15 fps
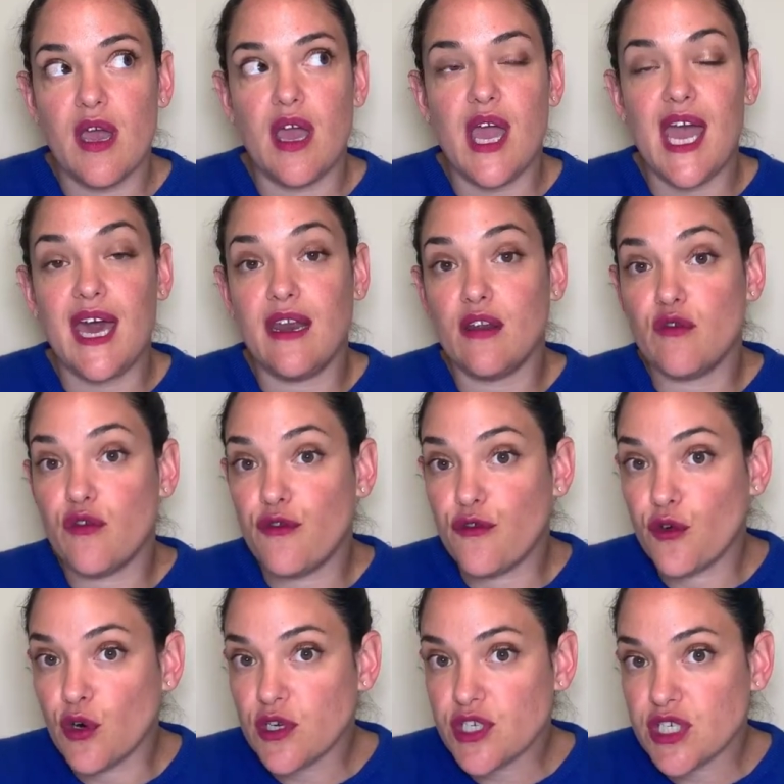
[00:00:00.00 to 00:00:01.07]
And
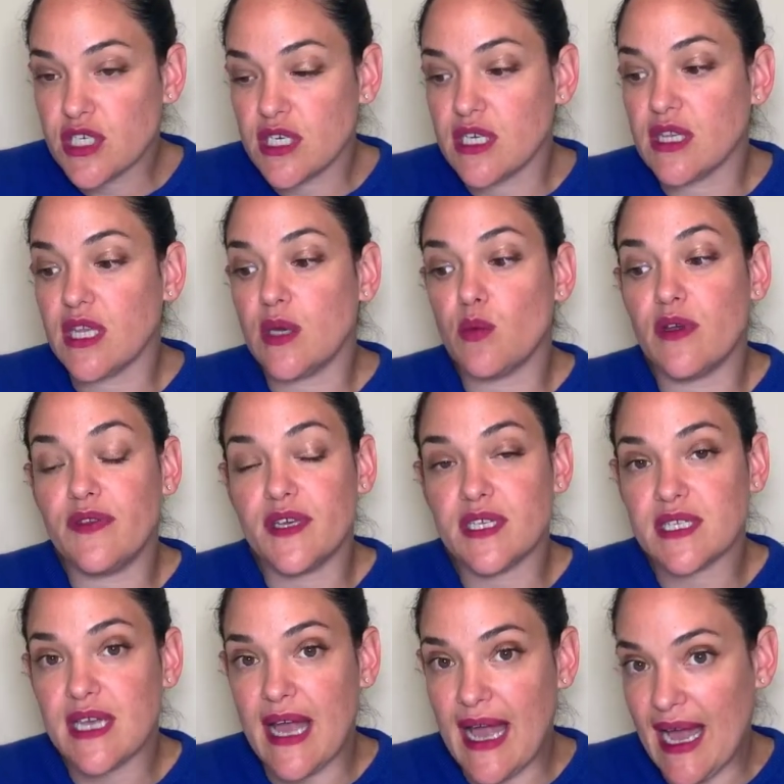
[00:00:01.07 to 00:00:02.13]
unfortunately, when this
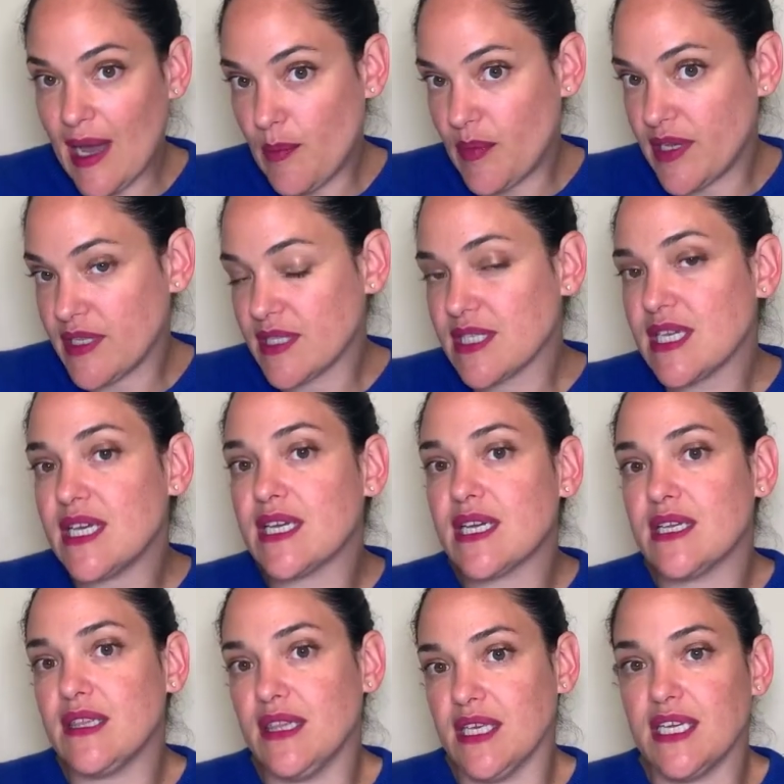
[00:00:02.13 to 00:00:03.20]
happens, it
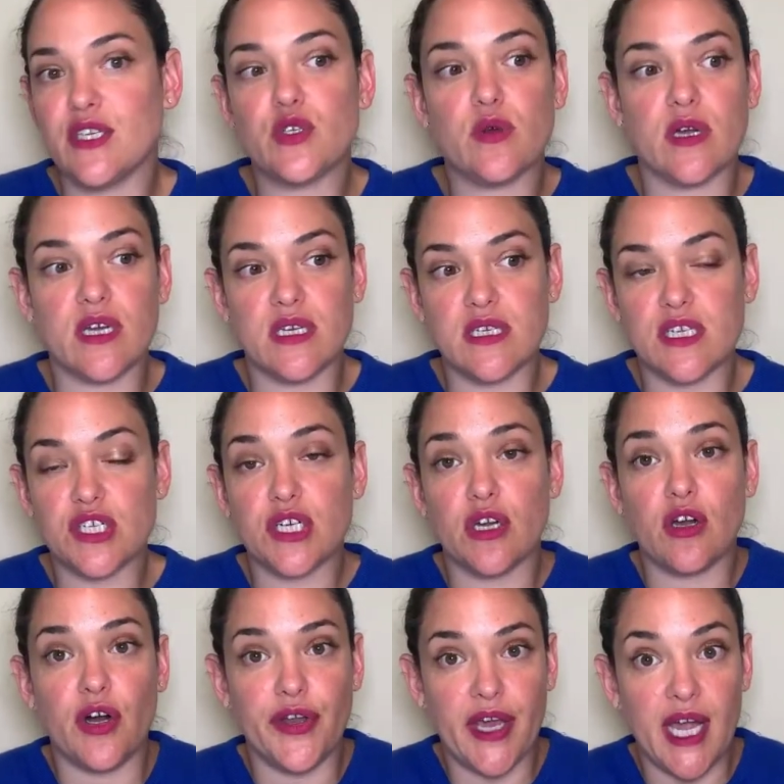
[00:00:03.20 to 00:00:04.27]
can lead to a condition
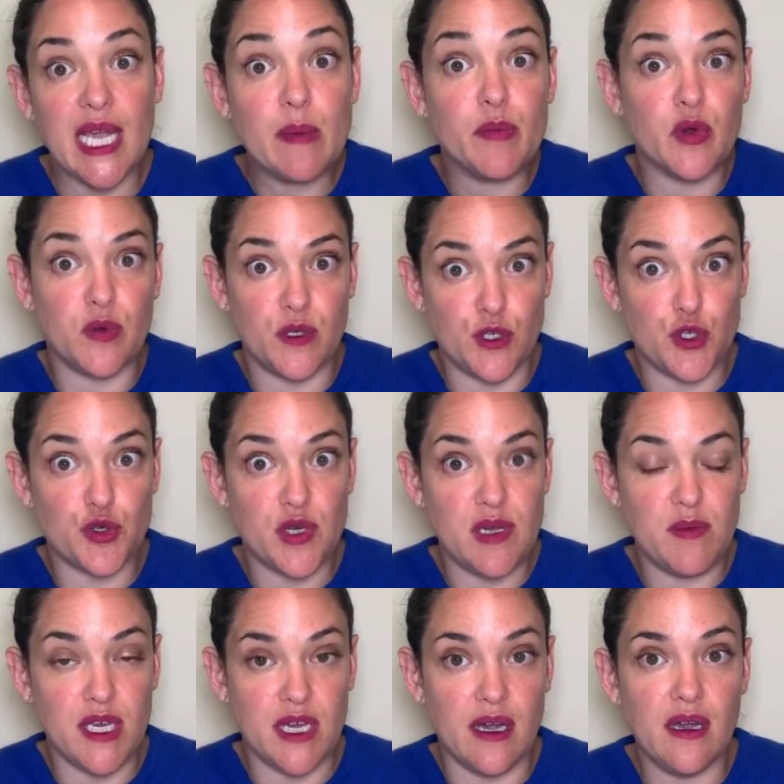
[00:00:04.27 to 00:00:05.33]
called
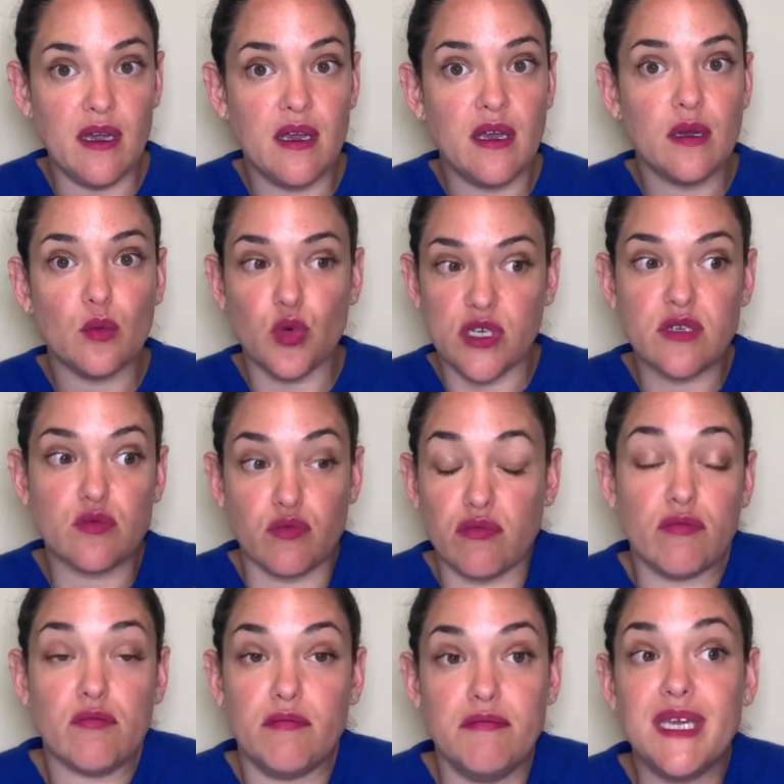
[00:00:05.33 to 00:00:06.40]
hyponatremia, which
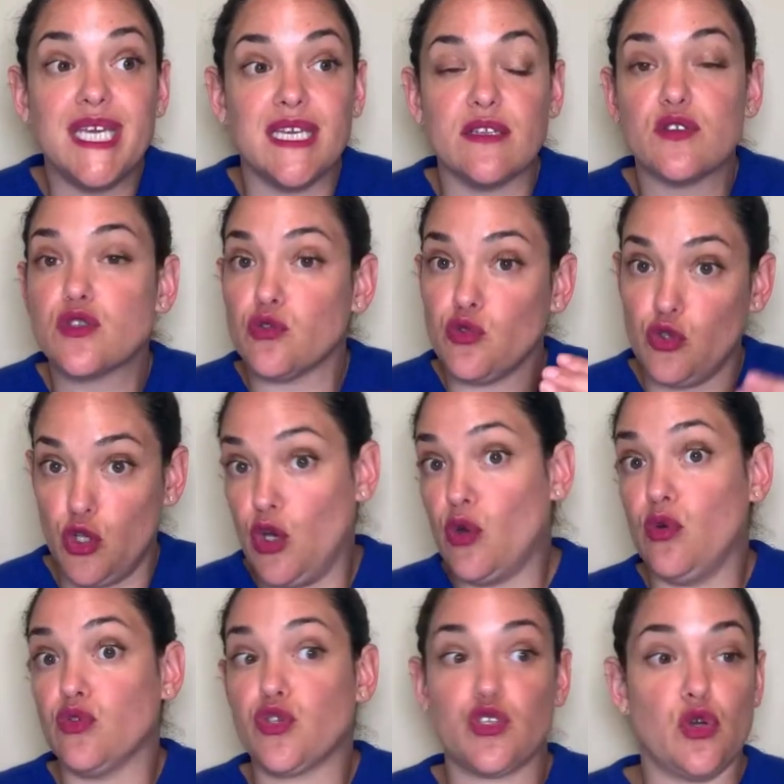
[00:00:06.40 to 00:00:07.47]
means
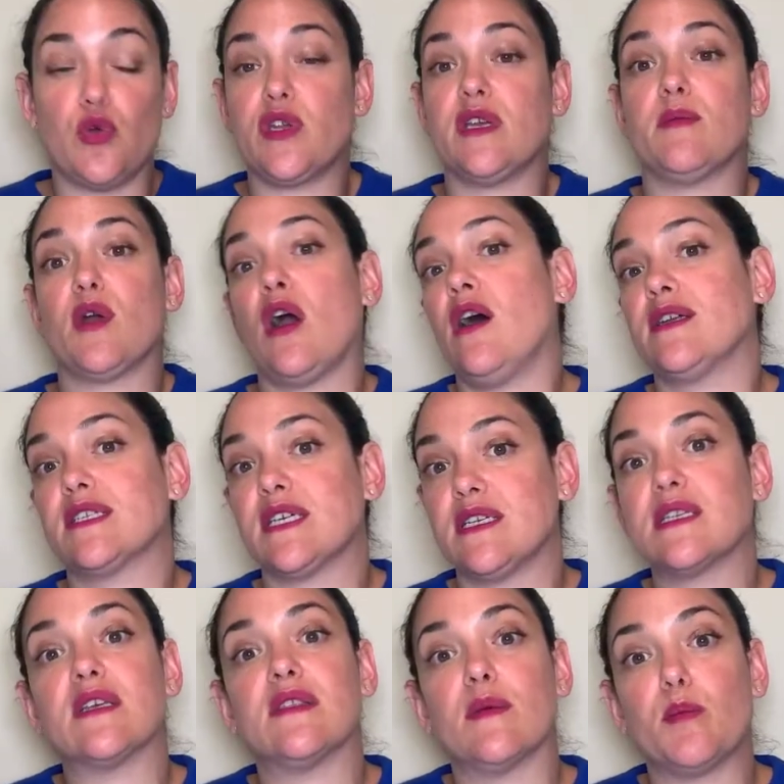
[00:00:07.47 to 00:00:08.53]
low sodium content
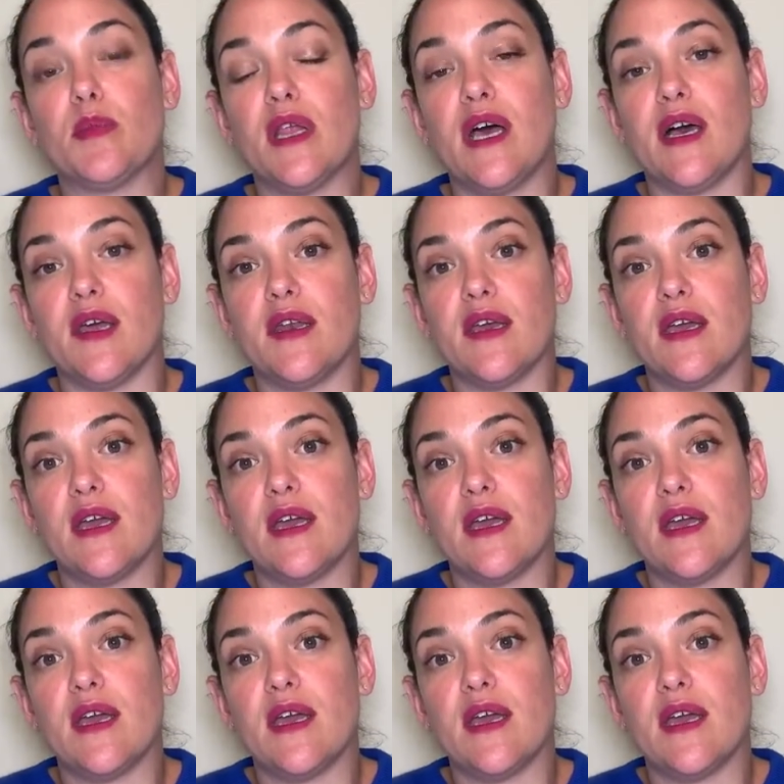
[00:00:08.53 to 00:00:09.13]
in the blood.